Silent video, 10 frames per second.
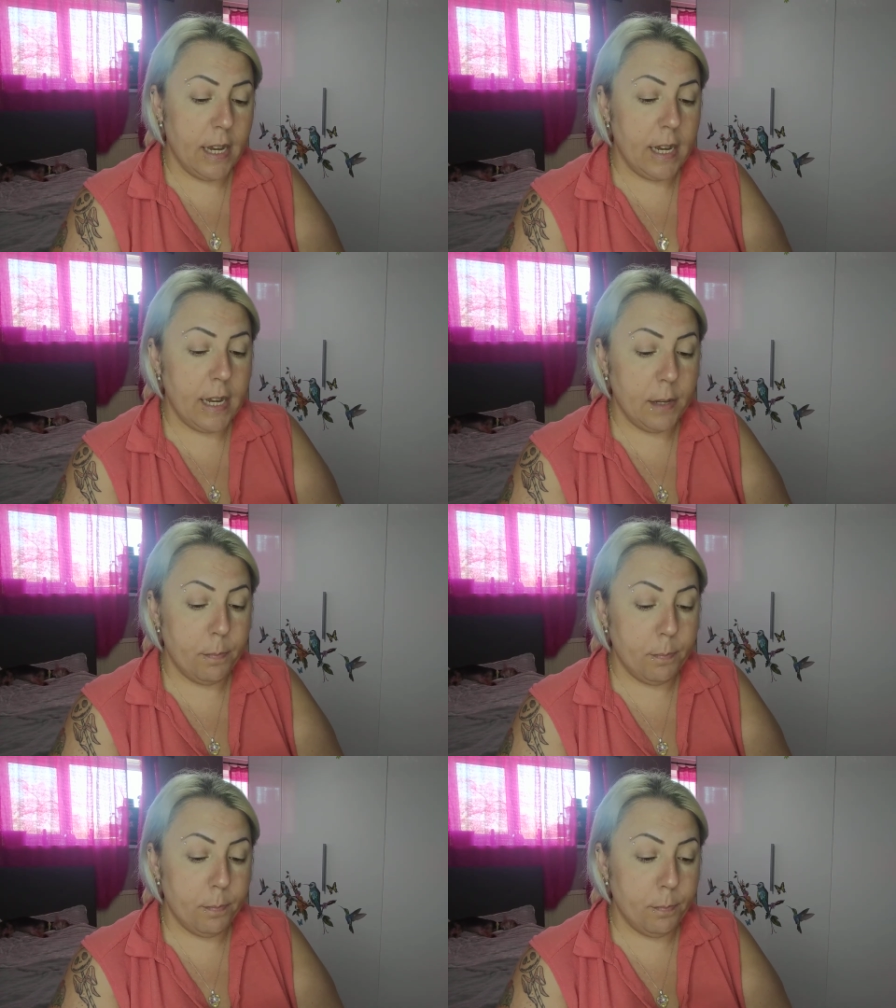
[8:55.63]
I
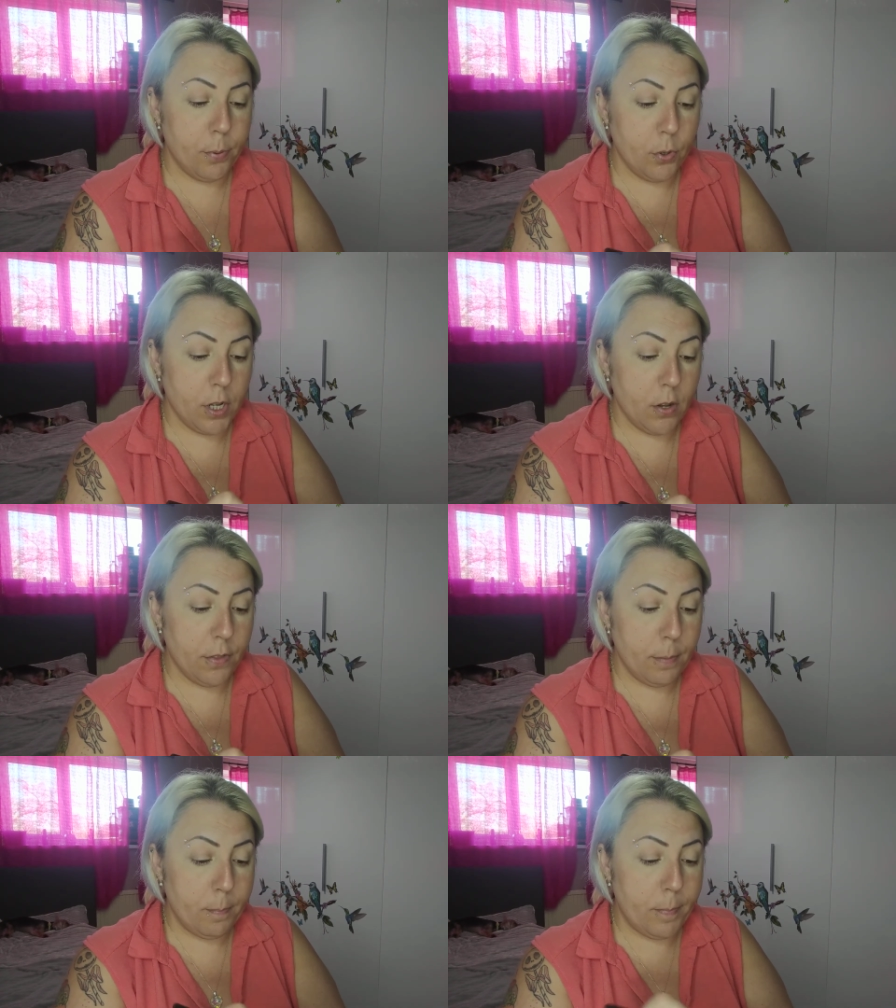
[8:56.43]
put it
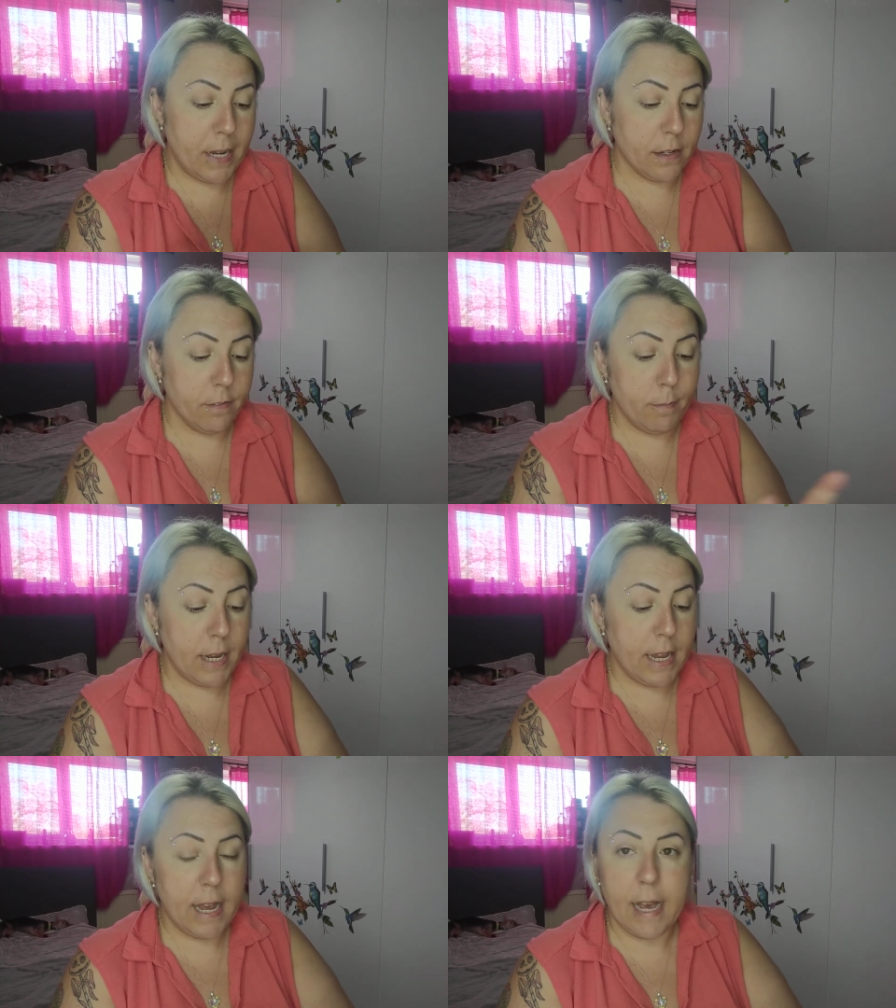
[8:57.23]
on the back of
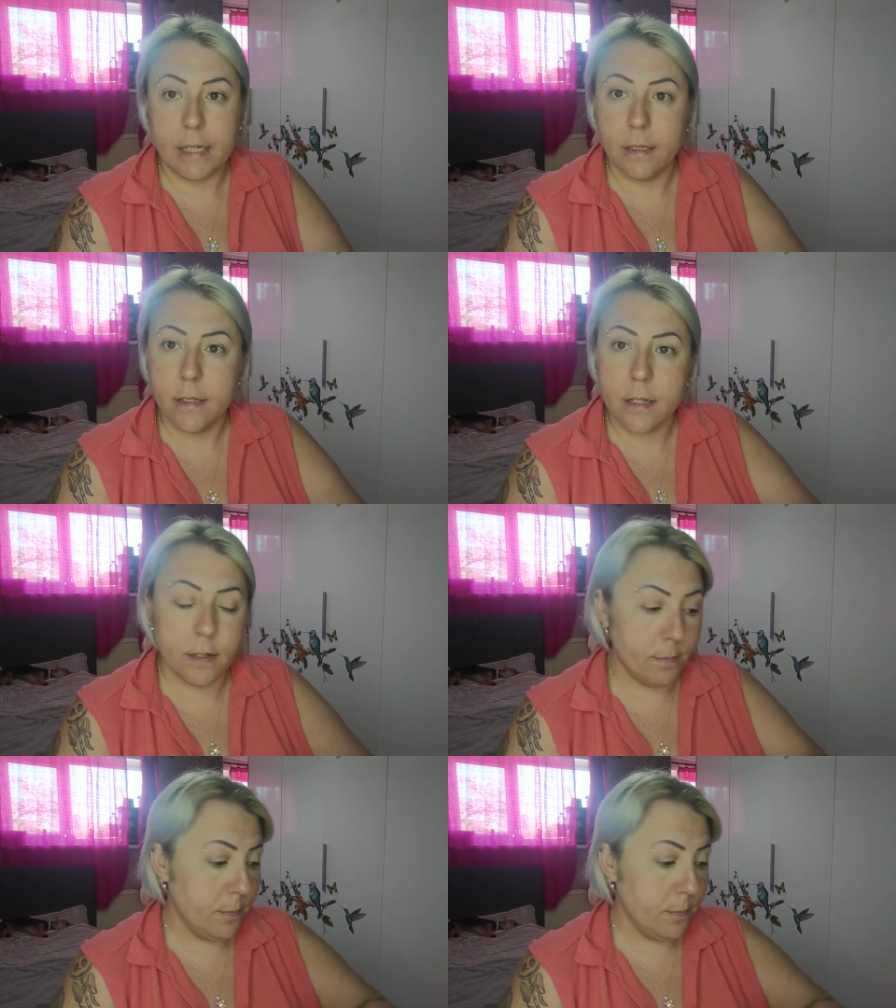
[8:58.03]
my hand,